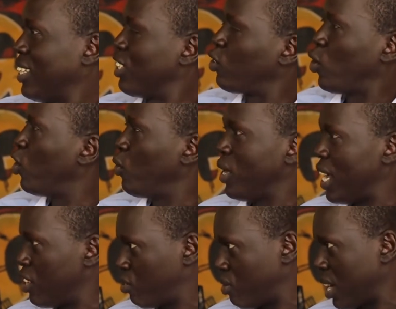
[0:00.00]
That's all we
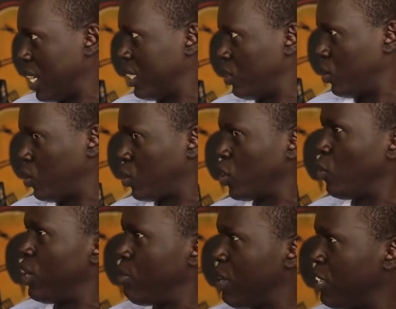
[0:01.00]
are struggling to do. So
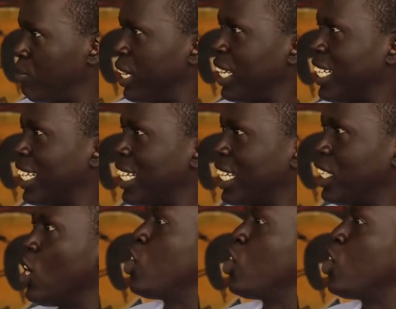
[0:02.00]
we must make internet